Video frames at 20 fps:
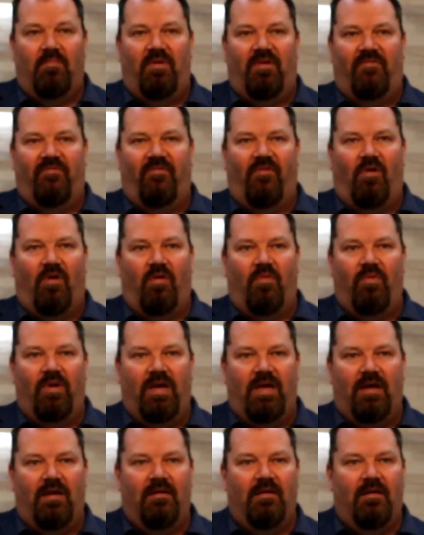before
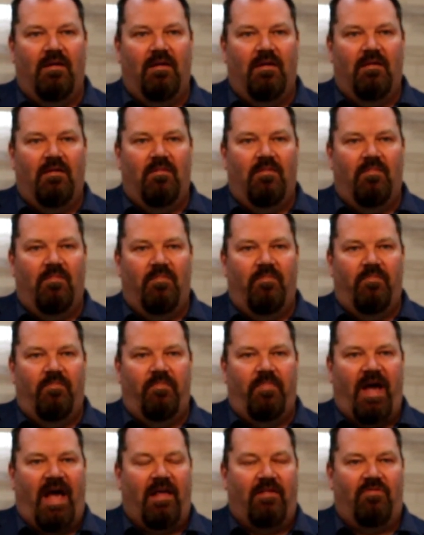we
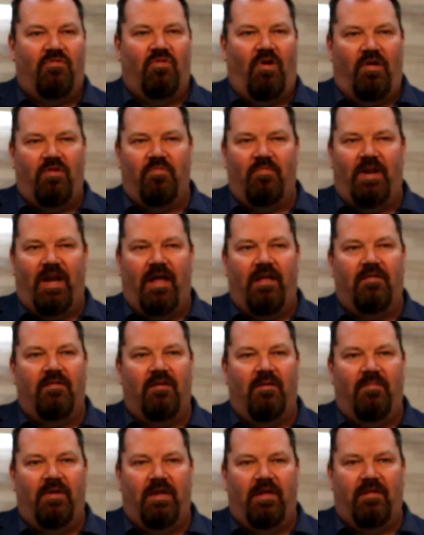pass judgment on
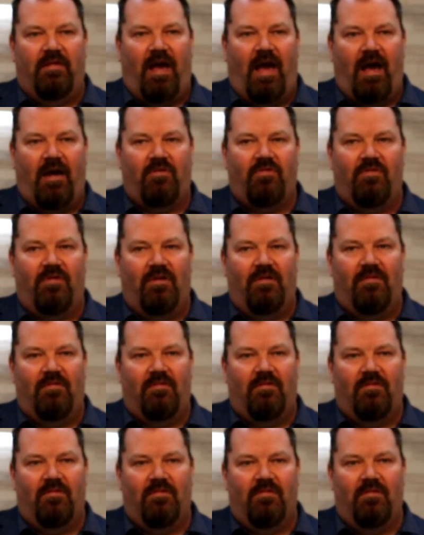somebody's
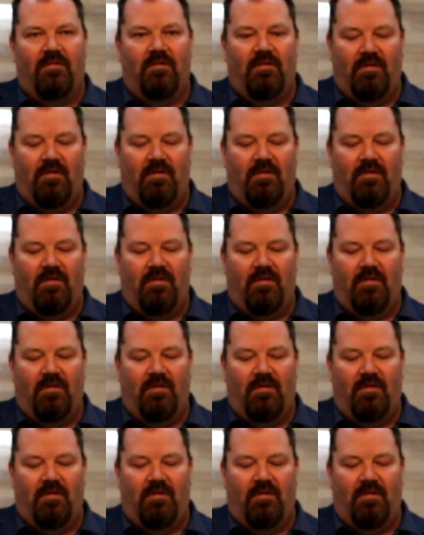actions